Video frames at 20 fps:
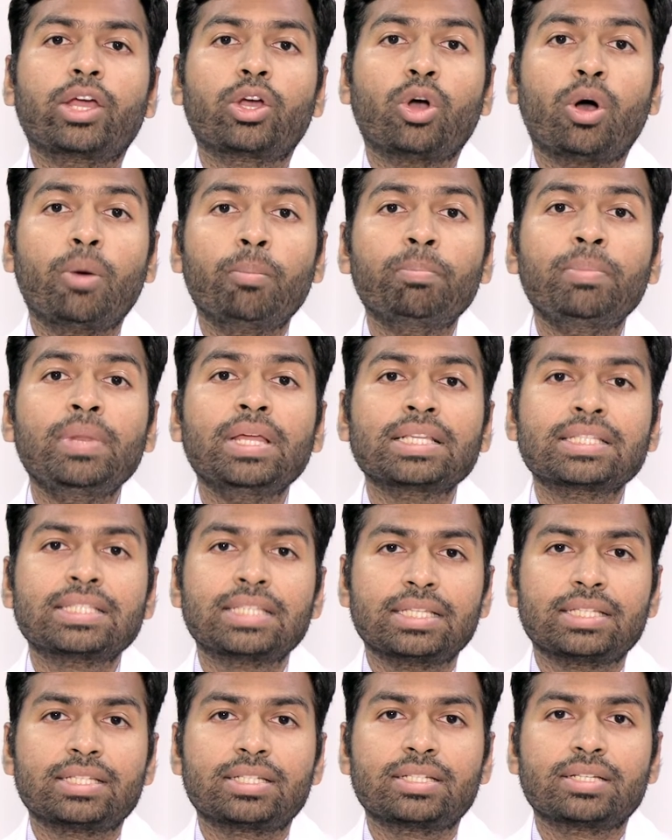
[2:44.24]
a
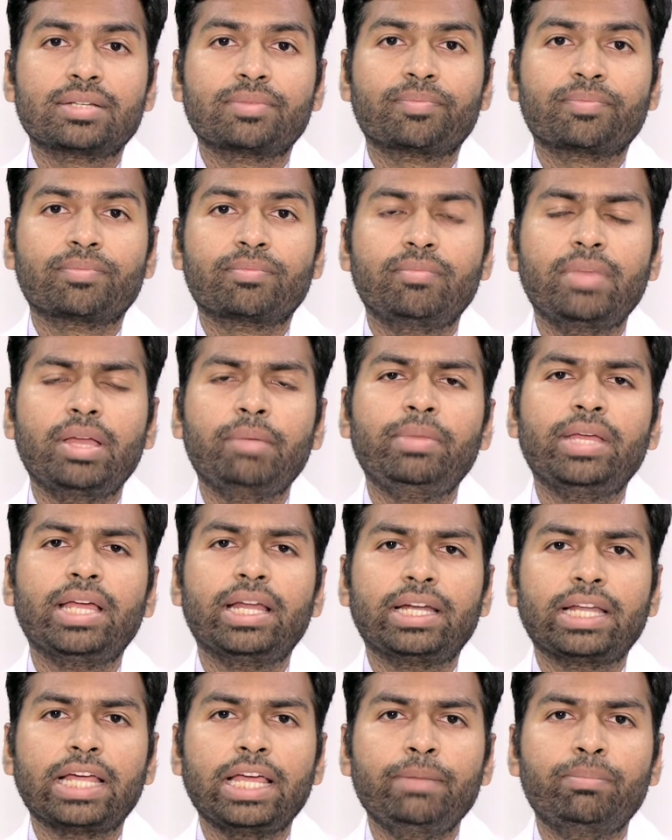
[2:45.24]
complex cyst,
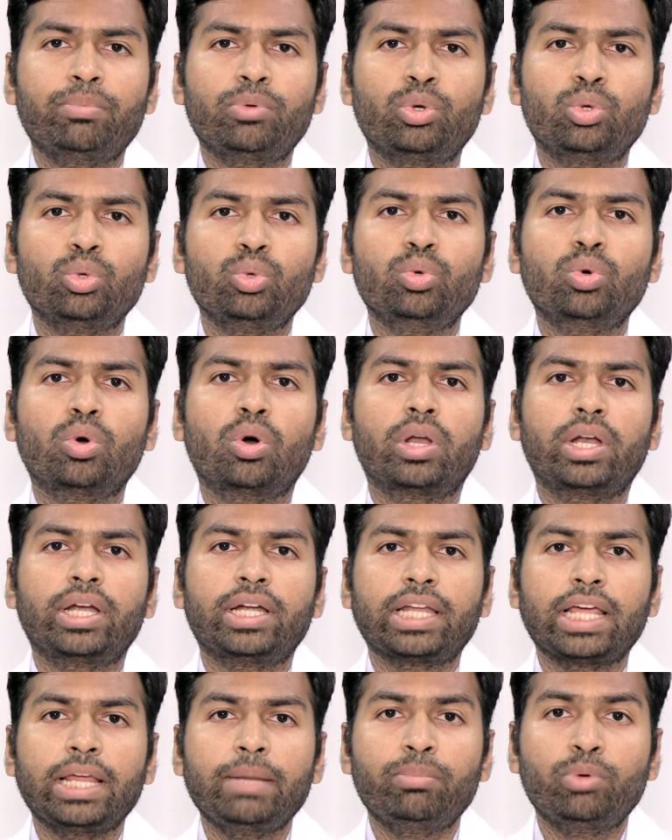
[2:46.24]
maybe a type 2 or
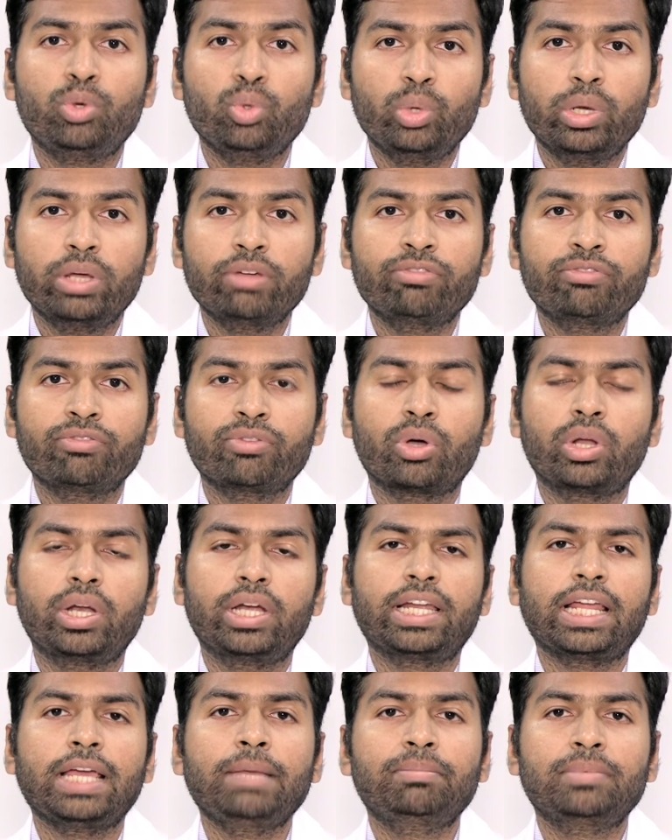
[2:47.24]
a type 2F or
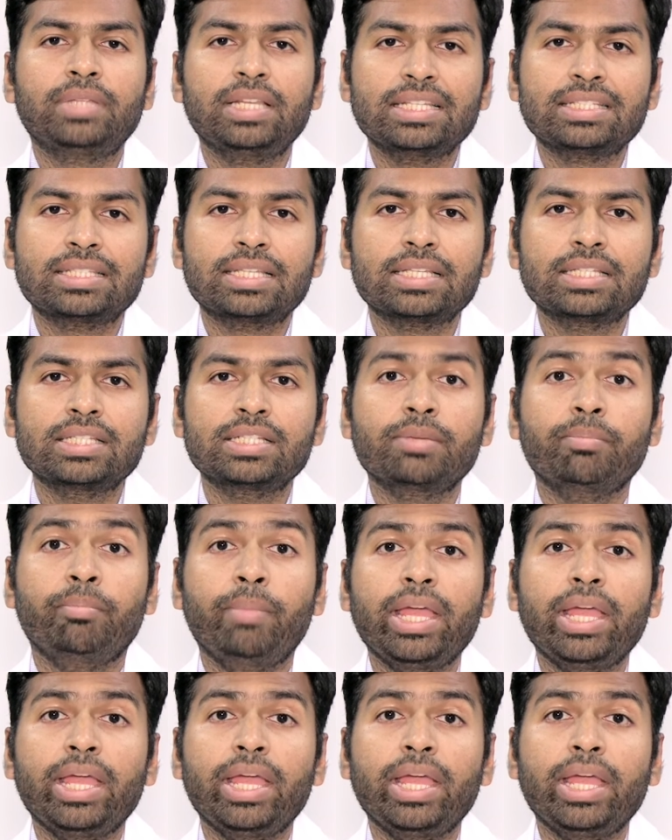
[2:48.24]
a type 3 cyst,